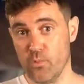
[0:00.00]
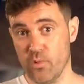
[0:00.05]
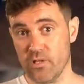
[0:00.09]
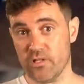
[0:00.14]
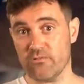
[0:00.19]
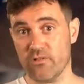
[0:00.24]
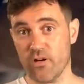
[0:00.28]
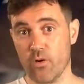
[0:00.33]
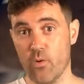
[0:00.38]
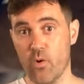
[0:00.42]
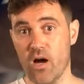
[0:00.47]

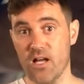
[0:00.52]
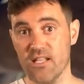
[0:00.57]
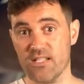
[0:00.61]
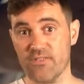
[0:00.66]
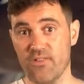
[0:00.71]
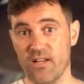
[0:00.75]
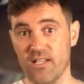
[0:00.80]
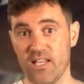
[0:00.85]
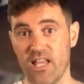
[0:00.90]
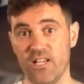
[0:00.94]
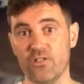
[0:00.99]
which requires
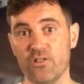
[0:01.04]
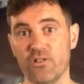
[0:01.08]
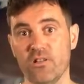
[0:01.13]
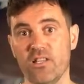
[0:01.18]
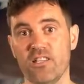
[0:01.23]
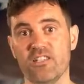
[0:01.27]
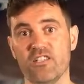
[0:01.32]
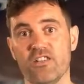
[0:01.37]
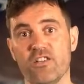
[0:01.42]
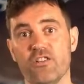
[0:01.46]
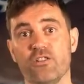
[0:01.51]
financial
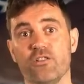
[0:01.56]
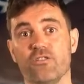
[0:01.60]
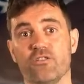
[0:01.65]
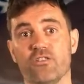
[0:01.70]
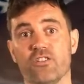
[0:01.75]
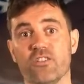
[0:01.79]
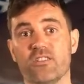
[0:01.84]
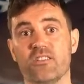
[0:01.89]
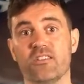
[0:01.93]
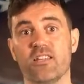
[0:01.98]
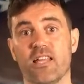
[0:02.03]

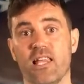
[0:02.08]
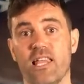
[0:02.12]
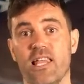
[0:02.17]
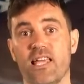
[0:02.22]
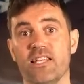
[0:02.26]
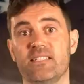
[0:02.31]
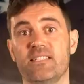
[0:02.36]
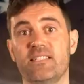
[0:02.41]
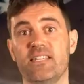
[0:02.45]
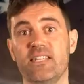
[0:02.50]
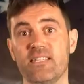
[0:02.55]
institutions to
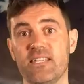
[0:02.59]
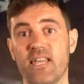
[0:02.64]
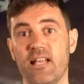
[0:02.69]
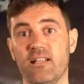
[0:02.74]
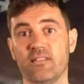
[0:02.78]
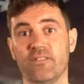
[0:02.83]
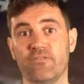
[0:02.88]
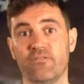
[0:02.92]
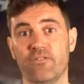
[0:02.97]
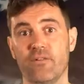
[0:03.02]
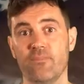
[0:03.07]
collect
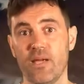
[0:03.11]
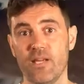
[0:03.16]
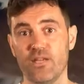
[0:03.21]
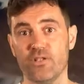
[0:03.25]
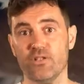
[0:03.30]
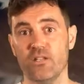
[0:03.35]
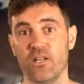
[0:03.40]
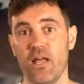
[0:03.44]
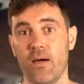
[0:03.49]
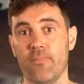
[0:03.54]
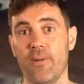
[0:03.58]
detailed
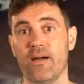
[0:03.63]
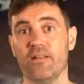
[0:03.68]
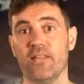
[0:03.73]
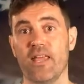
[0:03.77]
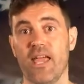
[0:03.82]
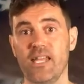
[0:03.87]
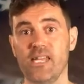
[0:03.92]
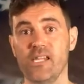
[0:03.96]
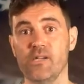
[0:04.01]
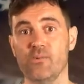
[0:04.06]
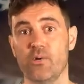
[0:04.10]
information about
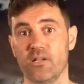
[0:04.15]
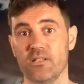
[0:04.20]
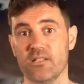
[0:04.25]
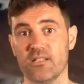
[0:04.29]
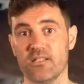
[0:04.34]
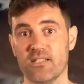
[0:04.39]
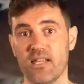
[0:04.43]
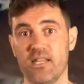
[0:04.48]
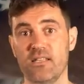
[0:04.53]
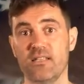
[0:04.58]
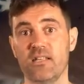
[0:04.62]
anyone
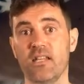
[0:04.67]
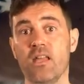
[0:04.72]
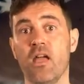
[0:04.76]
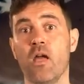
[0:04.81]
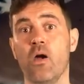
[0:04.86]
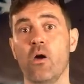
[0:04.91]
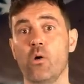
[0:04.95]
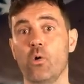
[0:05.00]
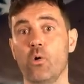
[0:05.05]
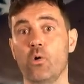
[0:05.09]
sending